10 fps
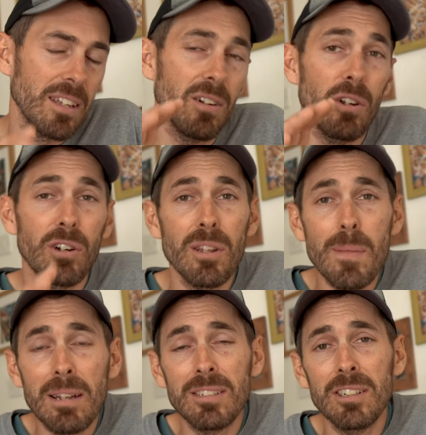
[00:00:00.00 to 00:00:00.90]
look on the
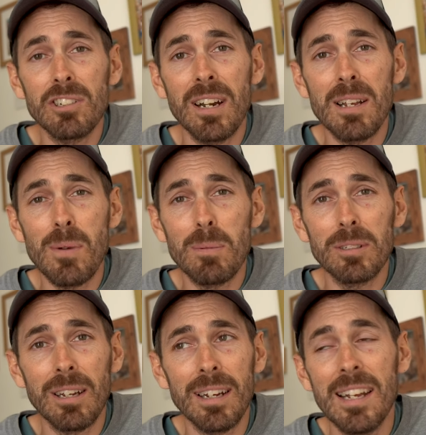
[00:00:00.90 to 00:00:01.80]
mountain training
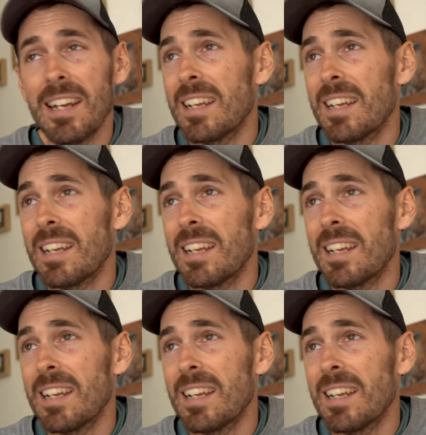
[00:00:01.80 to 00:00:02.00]
website.